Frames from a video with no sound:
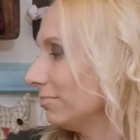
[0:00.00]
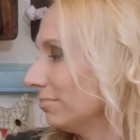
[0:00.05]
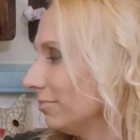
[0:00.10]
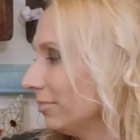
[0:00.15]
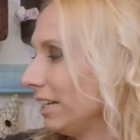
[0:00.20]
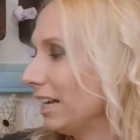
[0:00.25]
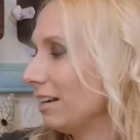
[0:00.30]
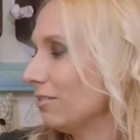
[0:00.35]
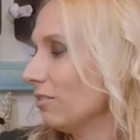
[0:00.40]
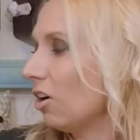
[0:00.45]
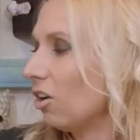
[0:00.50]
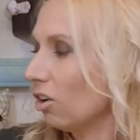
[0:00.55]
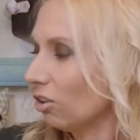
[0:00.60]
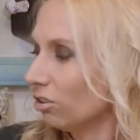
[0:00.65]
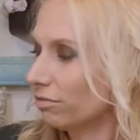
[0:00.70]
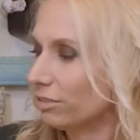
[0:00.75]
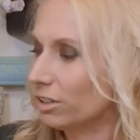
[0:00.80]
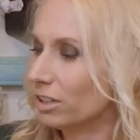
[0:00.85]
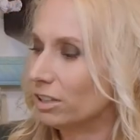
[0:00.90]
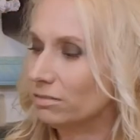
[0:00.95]
We have
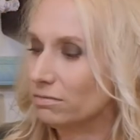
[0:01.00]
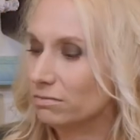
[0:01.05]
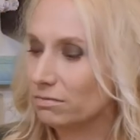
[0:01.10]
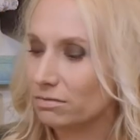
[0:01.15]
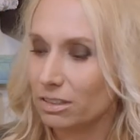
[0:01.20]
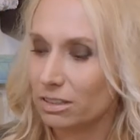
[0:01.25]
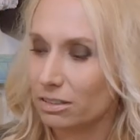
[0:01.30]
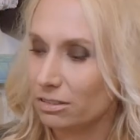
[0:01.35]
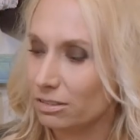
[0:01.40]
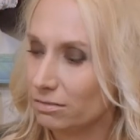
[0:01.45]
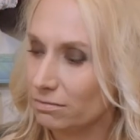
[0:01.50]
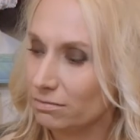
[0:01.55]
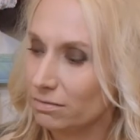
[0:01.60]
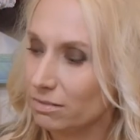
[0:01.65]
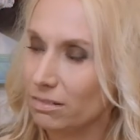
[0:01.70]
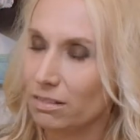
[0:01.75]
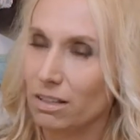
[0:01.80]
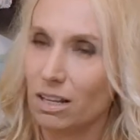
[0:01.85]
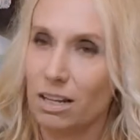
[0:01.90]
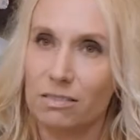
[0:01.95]
Oliver, who
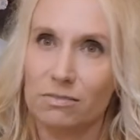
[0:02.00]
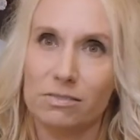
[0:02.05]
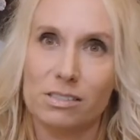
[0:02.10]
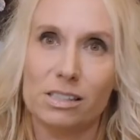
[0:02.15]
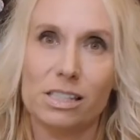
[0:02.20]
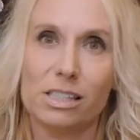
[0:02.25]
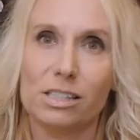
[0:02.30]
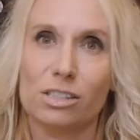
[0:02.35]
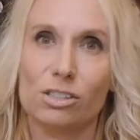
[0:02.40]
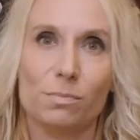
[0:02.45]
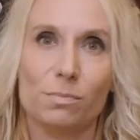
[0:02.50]
loves to